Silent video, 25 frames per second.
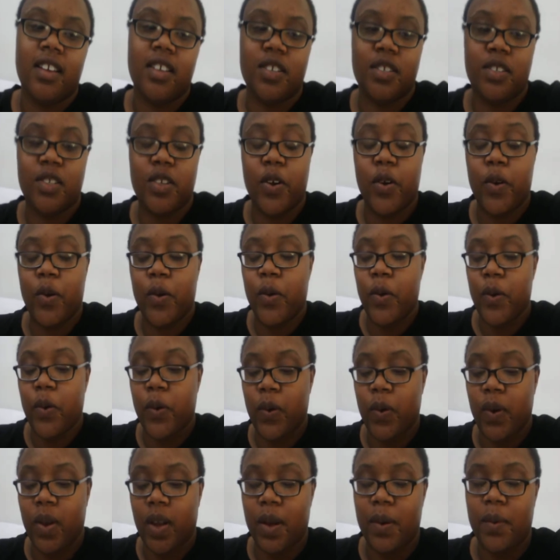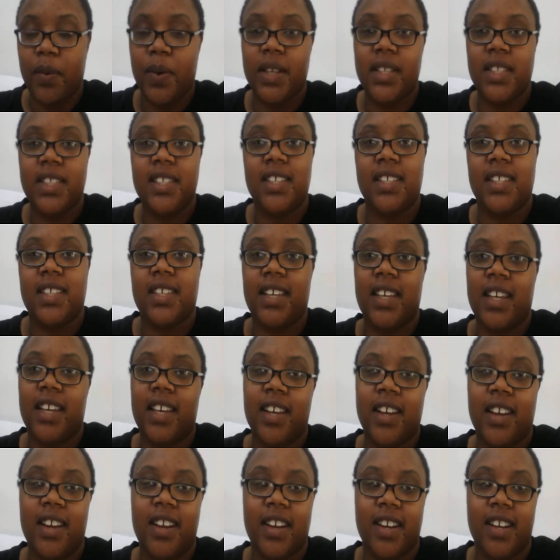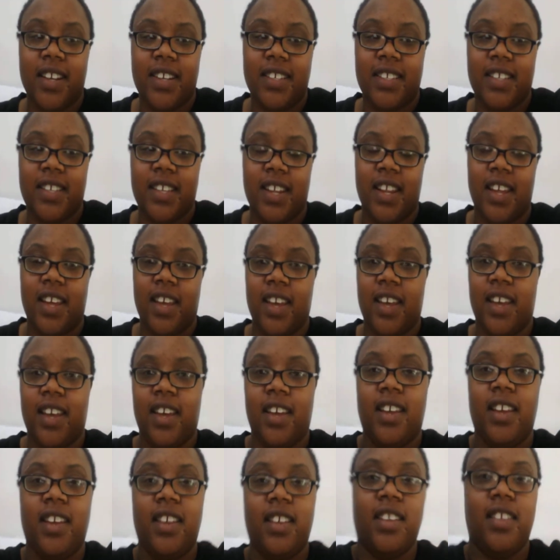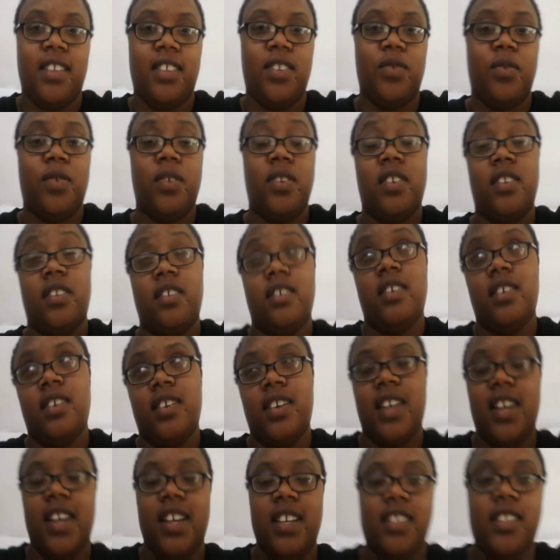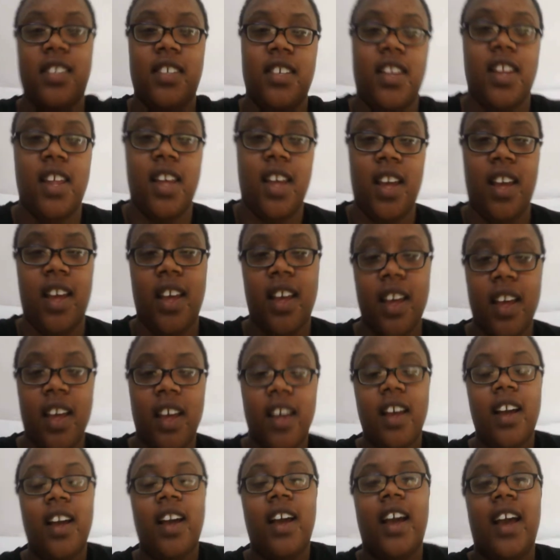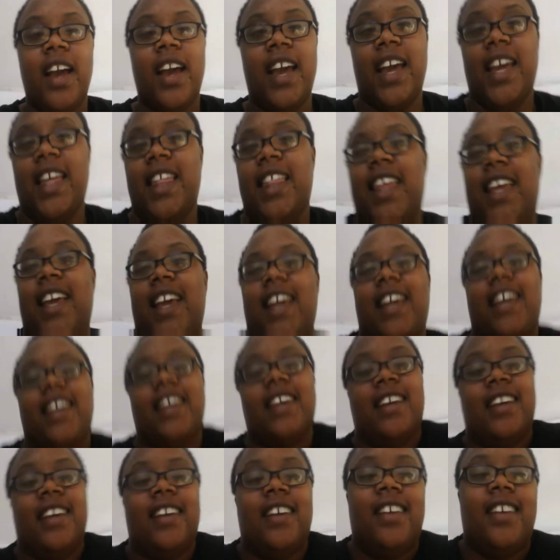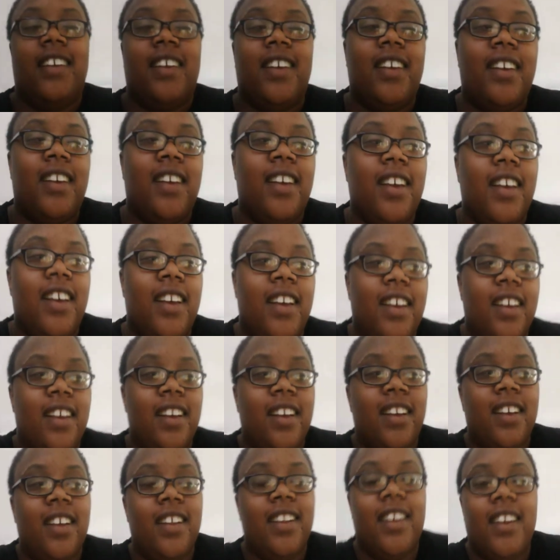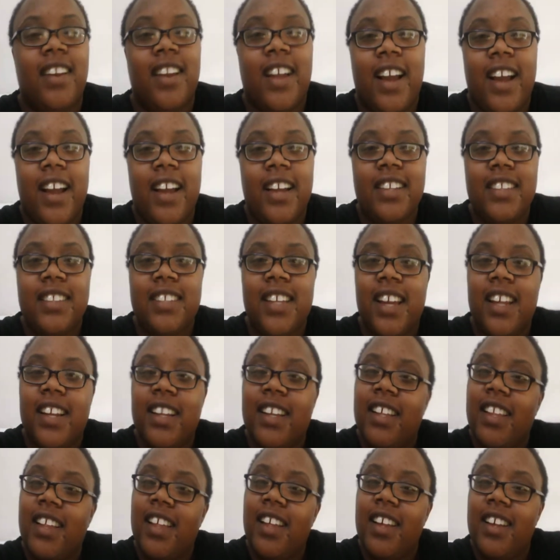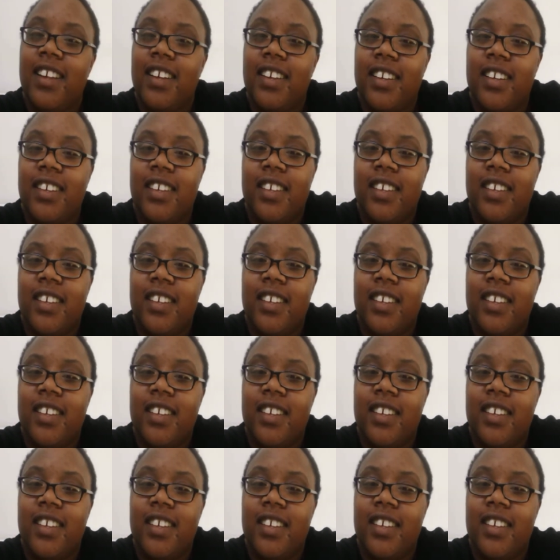so I went to the ER today, well, yesterday at like 9, 10 o'clock